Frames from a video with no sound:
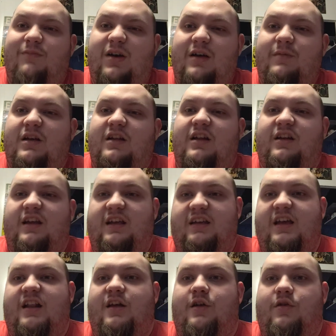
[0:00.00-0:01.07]
I mean, it did
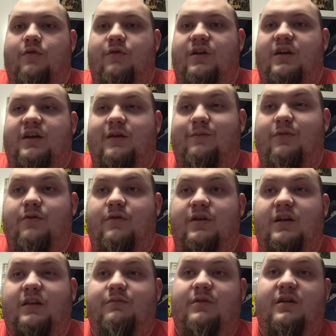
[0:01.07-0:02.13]
get annoying at
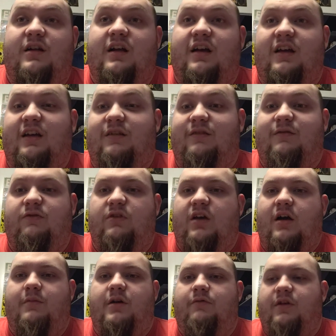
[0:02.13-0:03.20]
points, but I
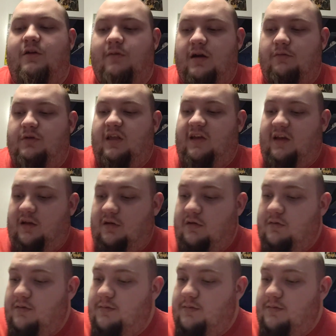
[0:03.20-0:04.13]
got my way around that.